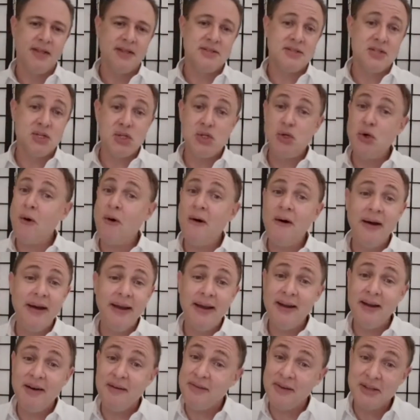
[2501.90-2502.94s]
It's the
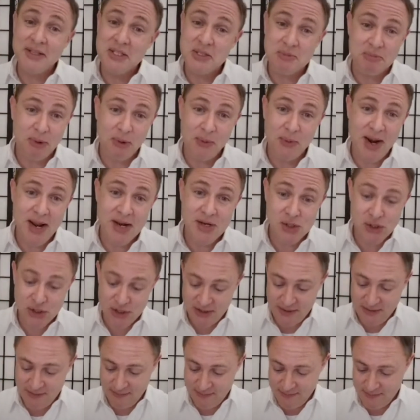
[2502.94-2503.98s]
joy of
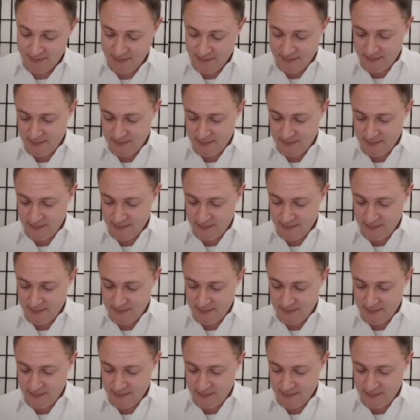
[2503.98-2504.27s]
inspiration.